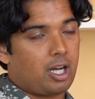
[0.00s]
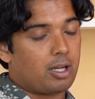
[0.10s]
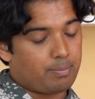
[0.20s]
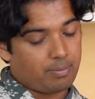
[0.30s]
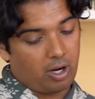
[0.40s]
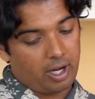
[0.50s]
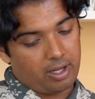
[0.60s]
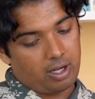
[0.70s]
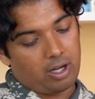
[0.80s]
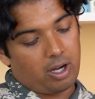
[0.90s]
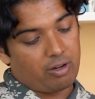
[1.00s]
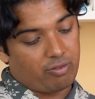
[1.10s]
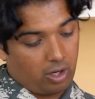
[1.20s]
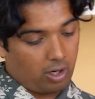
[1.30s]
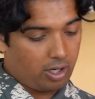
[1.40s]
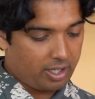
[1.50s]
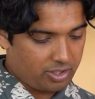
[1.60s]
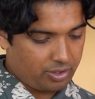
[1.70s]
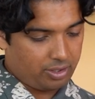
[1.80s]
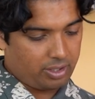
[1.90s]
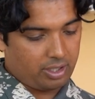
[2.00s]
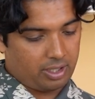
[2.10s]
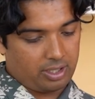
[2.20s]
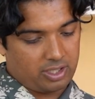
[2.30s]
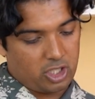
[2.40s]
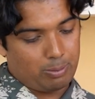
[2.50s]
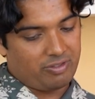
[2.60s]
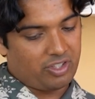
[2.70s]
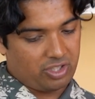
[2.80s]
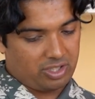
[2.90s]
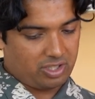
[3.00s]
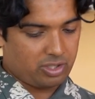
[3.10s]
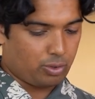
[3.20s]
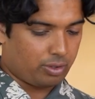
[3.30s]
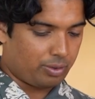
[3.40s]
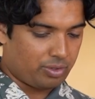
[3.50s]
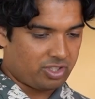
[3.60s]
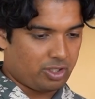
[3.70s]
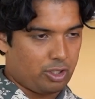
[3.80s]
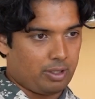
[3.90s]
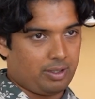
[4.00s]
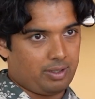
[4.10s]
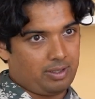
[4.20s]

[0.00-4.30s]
I relied on the supervisions tutorials to